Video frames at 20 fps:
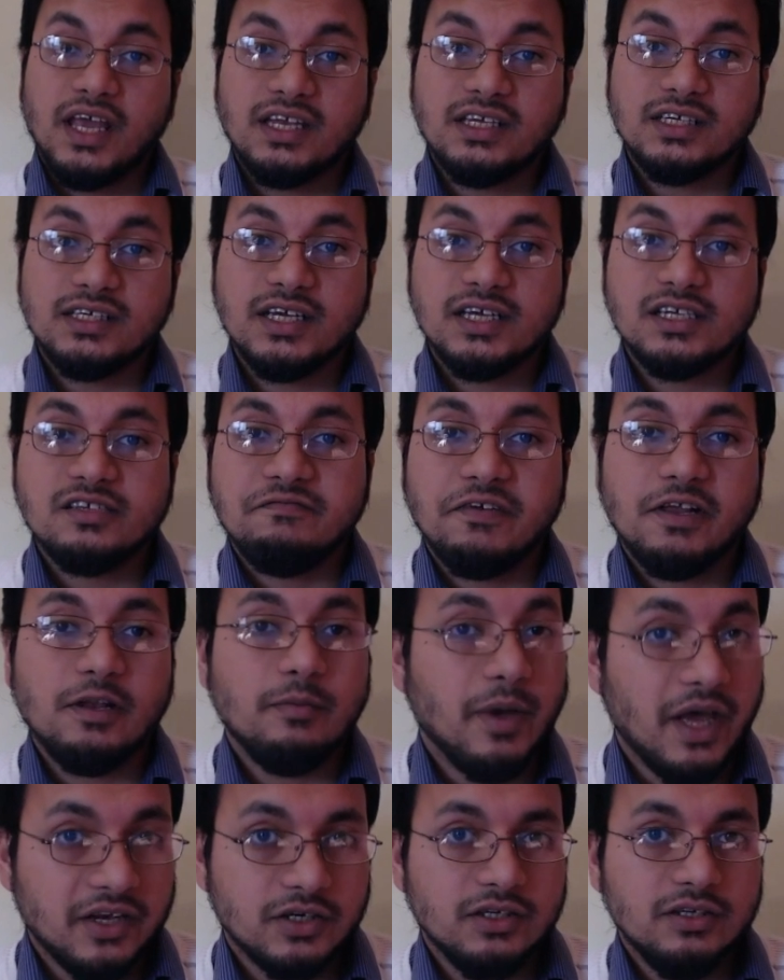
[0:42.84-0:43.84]
many candidates
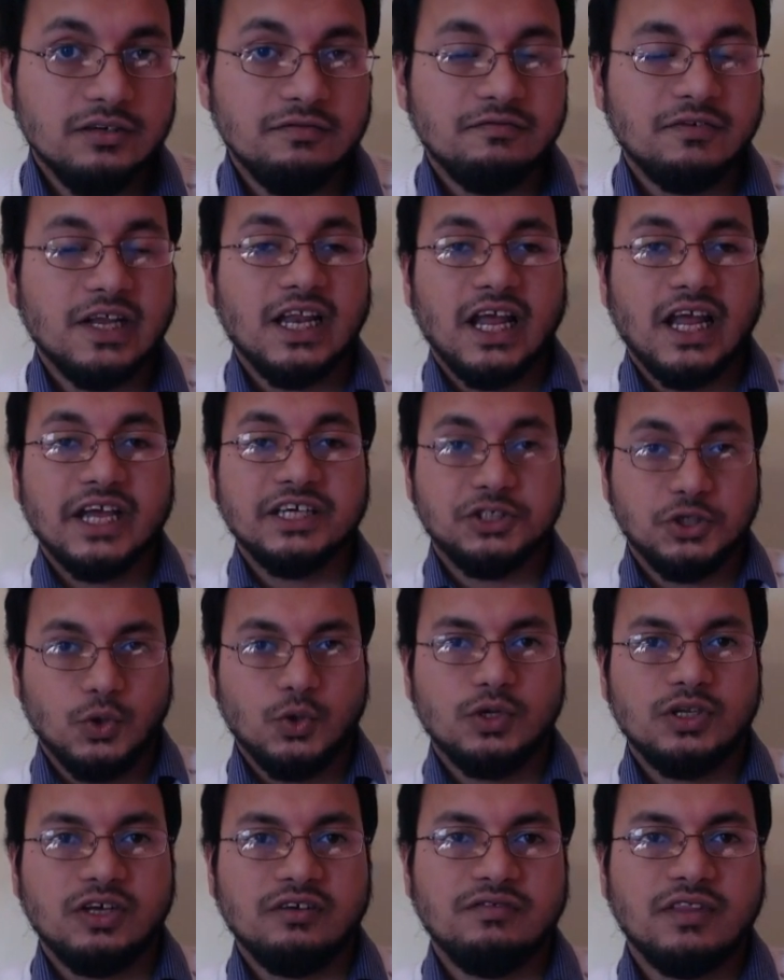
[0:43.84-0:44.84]
feel
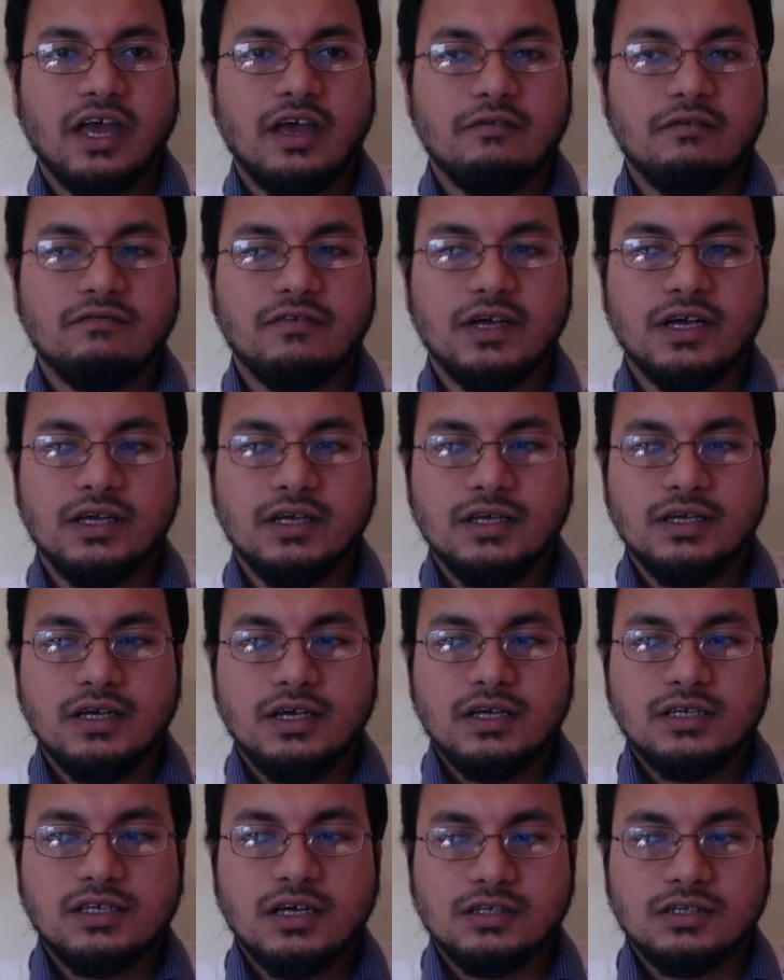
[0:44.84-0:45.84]
assured if they have a
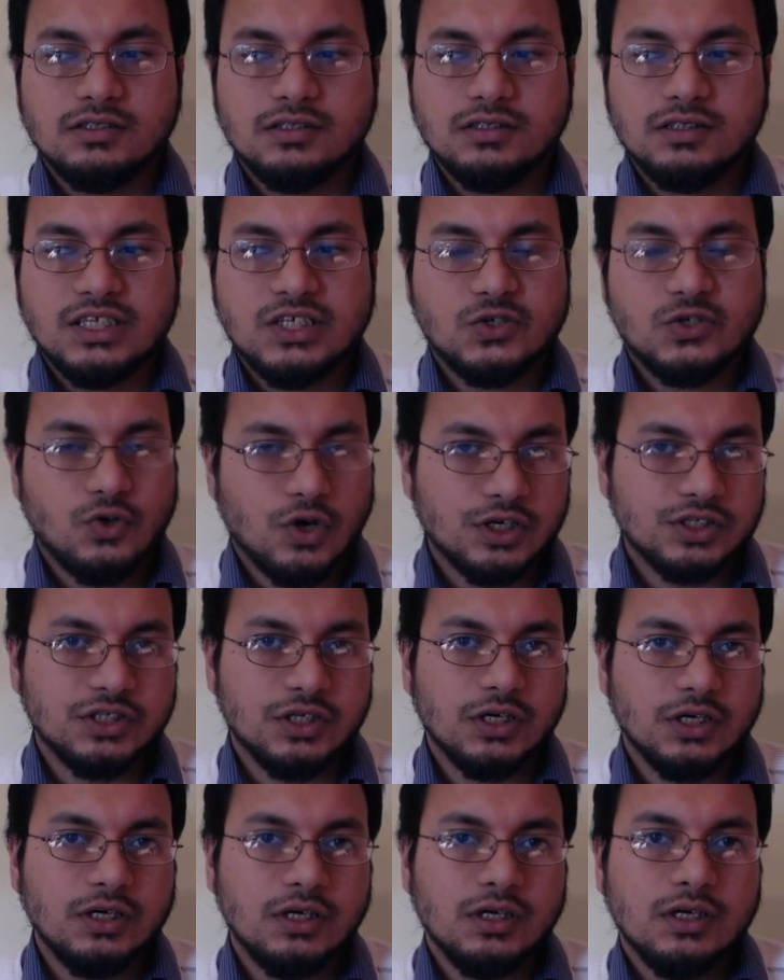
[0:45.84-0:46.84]
certain
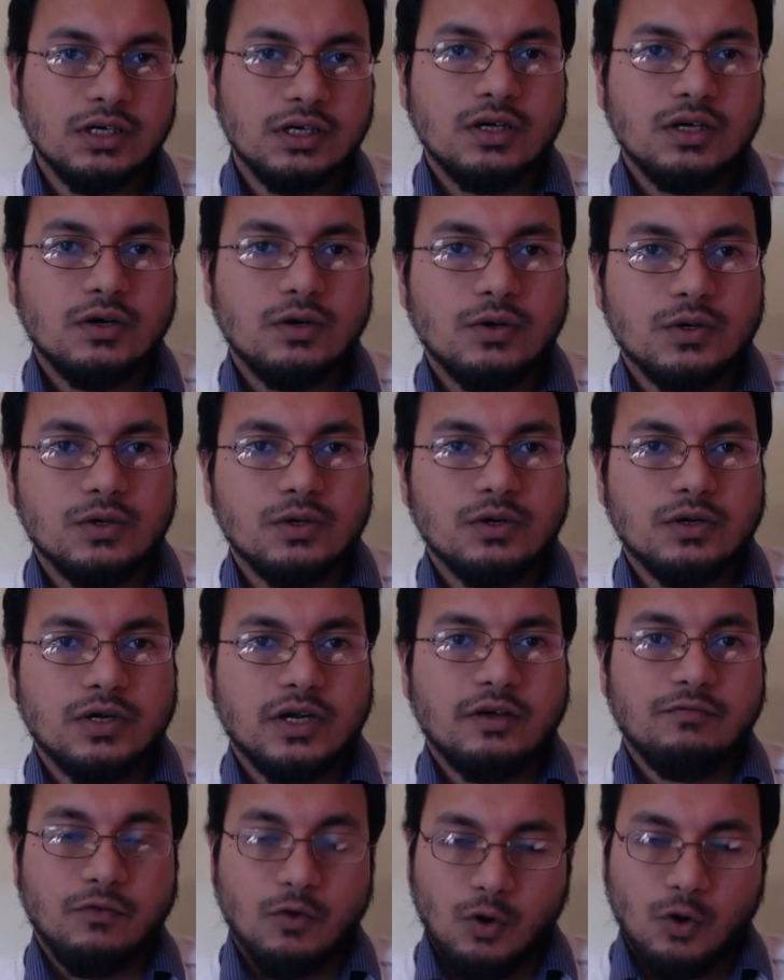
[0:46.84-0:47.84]
structure
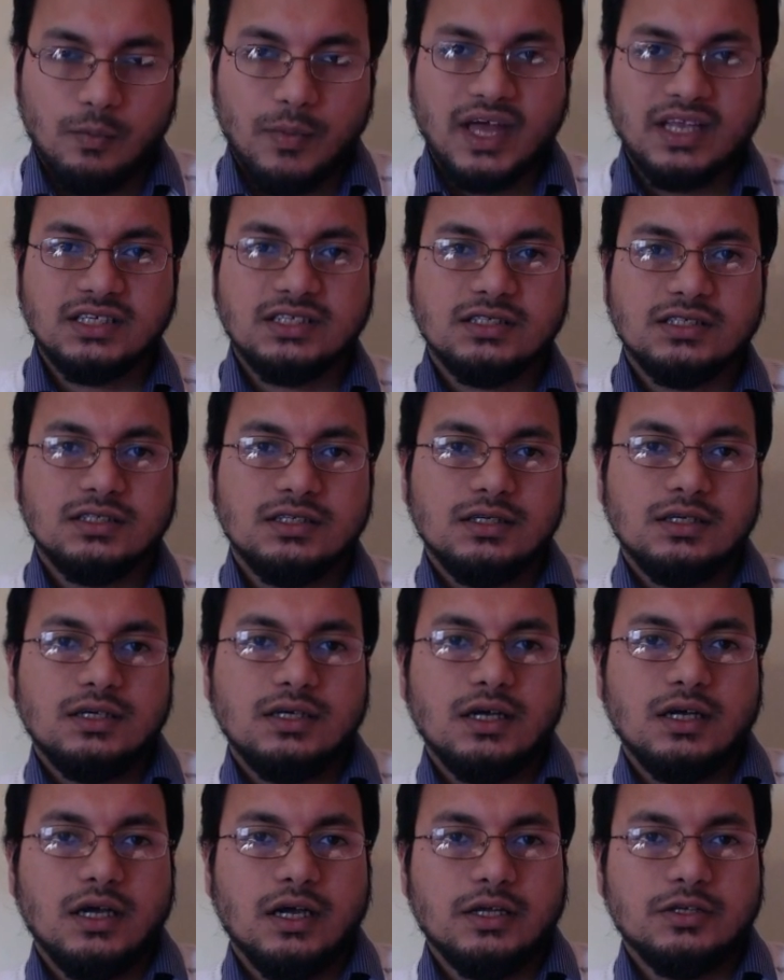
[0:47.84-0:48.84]
or a format
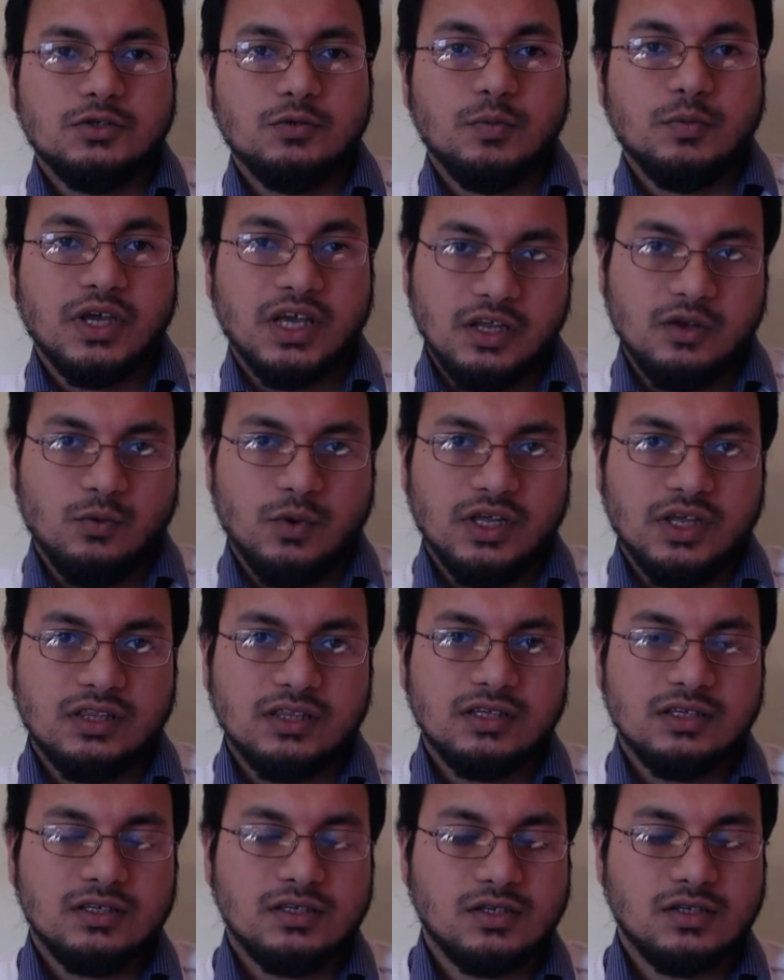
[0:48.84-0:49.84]
to begin
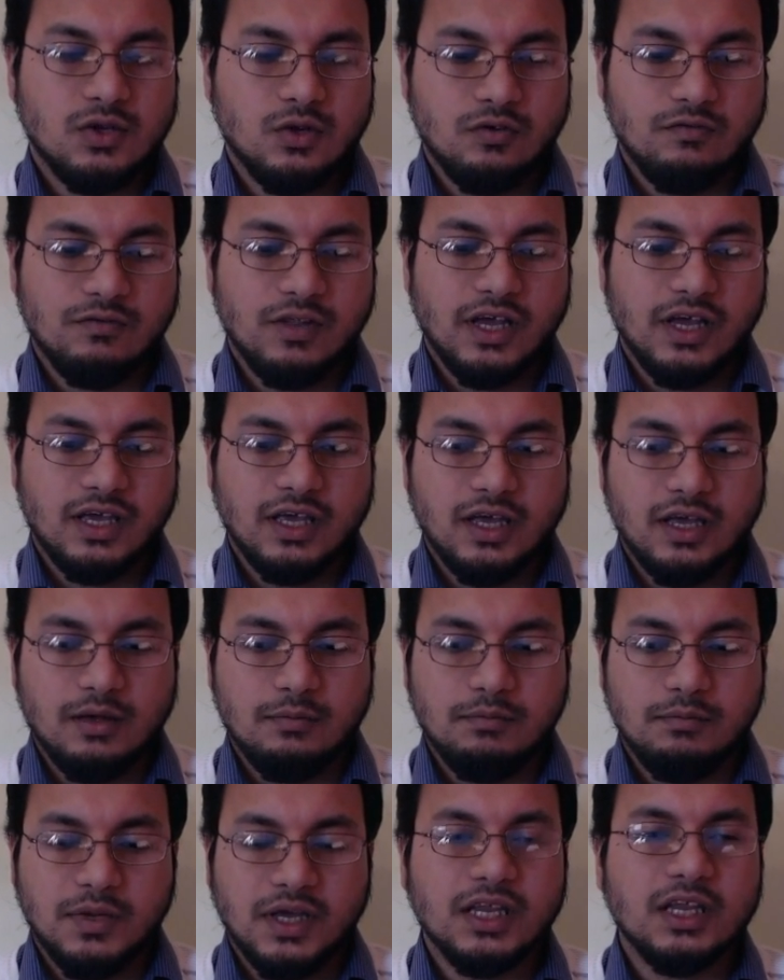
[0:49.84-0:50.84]
with, sort of like
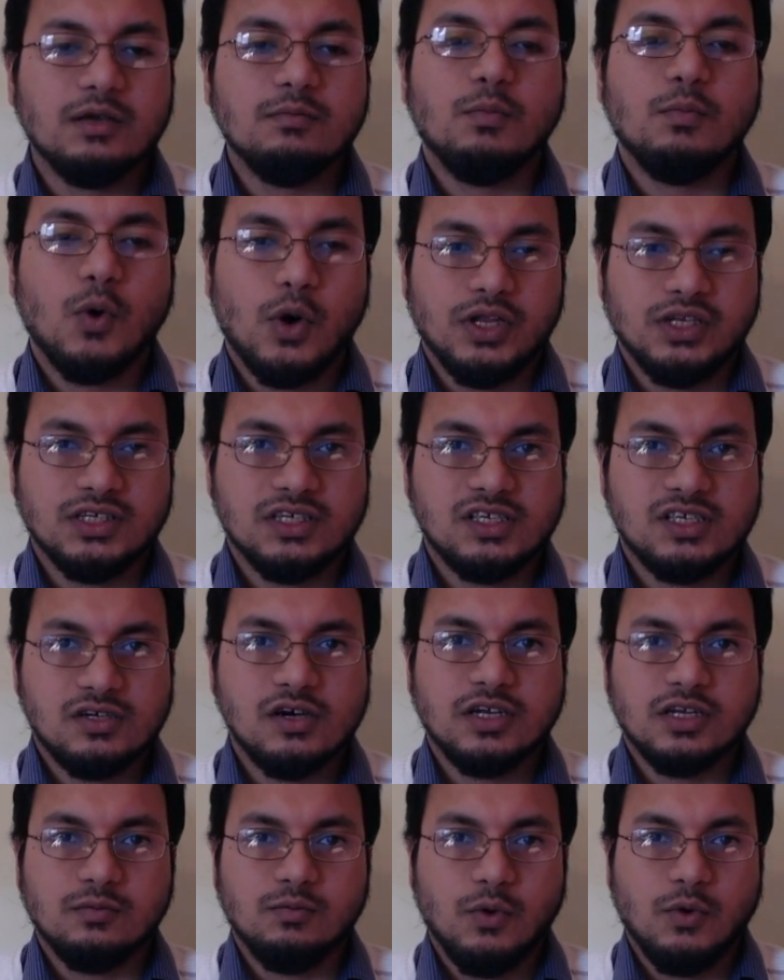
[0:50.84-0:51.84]
a beginning point, a
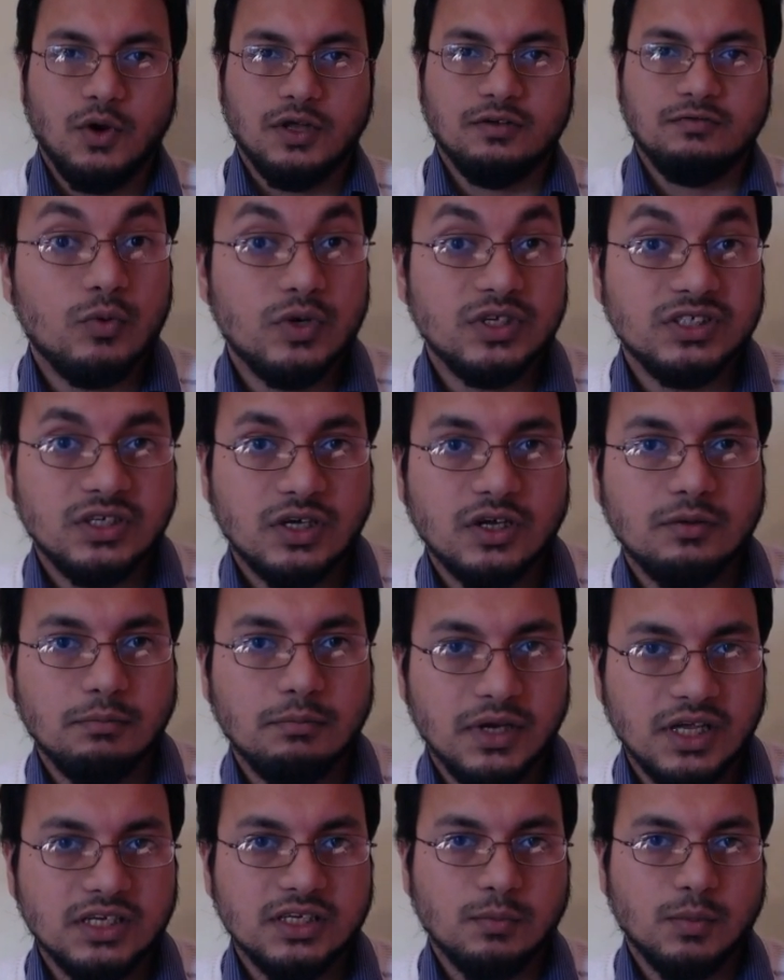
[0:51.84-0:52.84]
starting point on which you
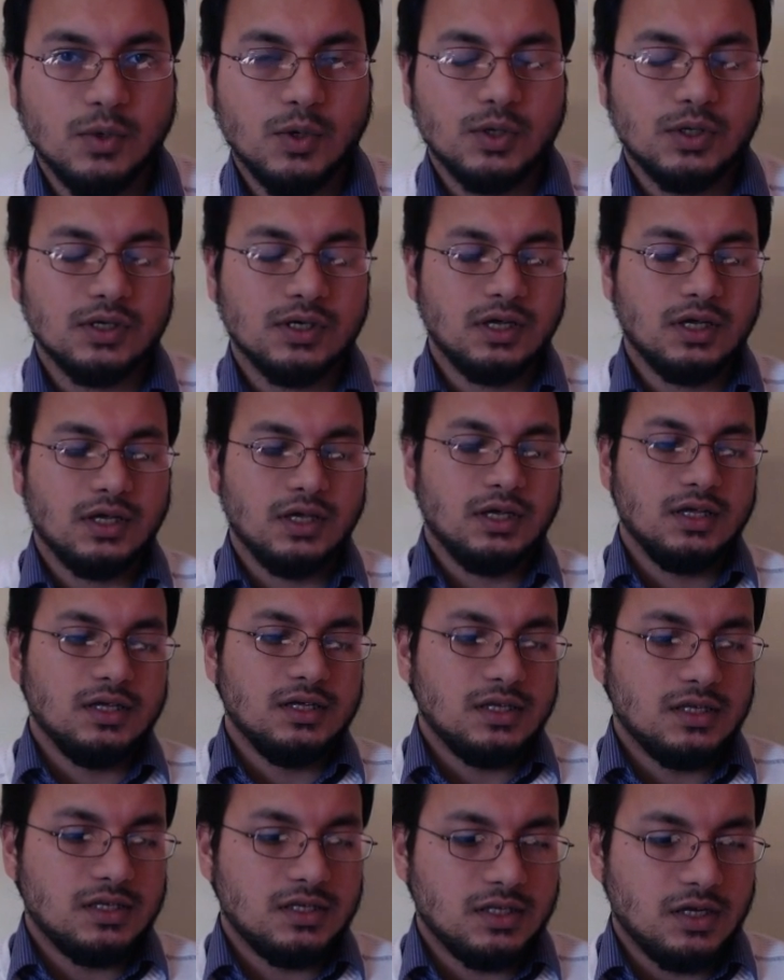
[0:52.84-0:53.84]
can build upon.
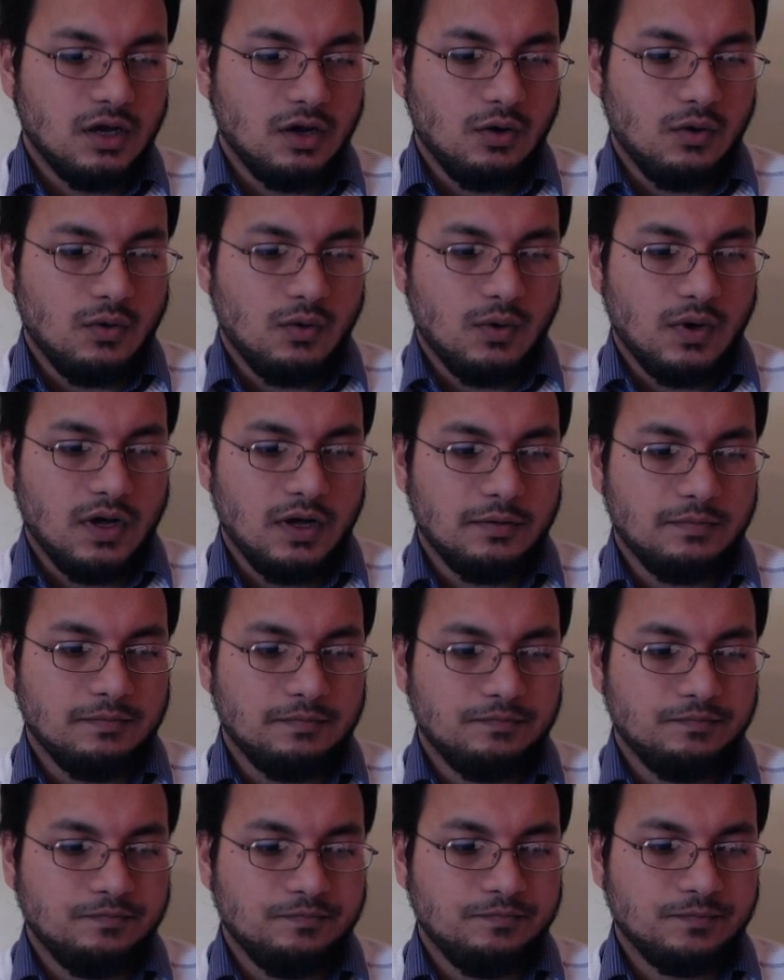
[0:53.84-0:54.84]
So
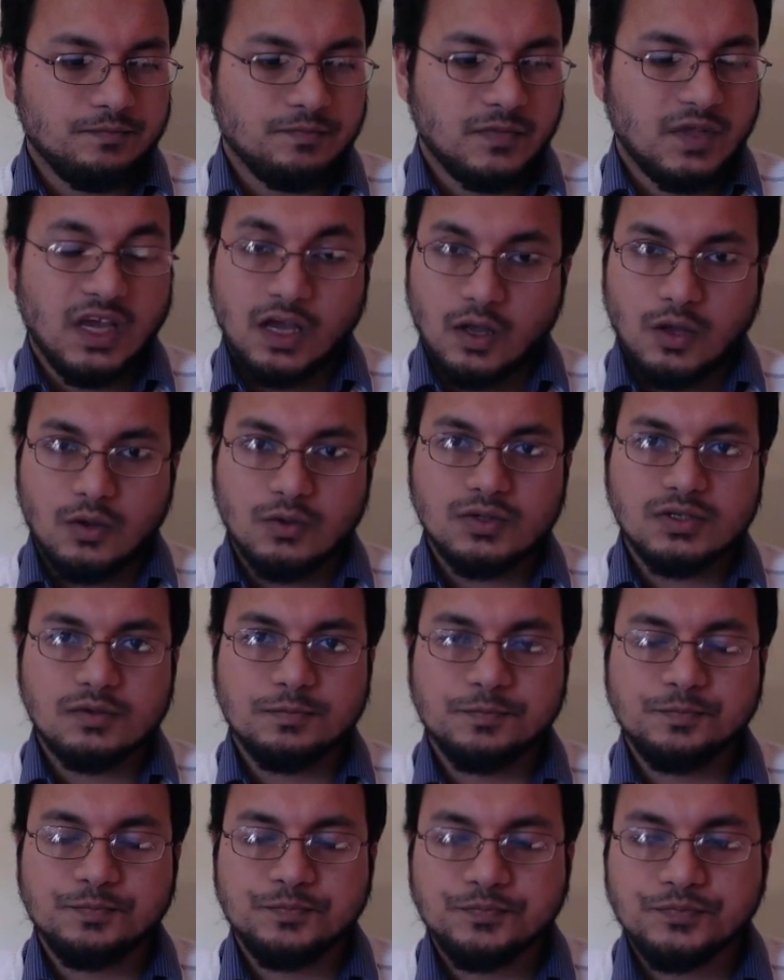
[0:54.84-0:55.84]
here
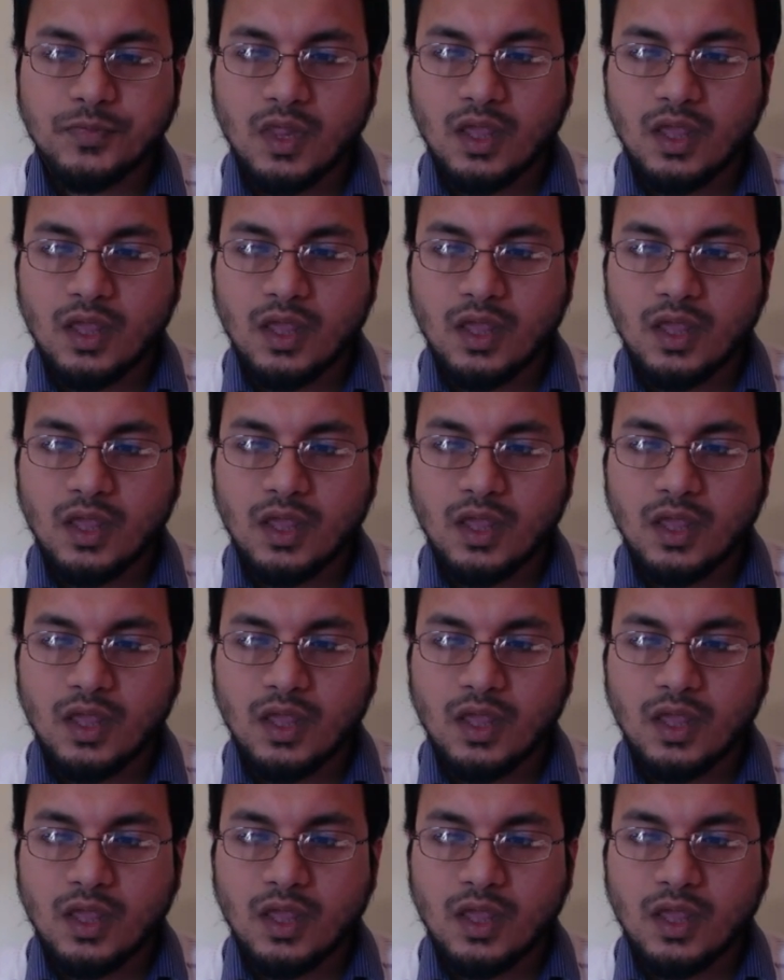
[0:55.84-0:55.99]
goes.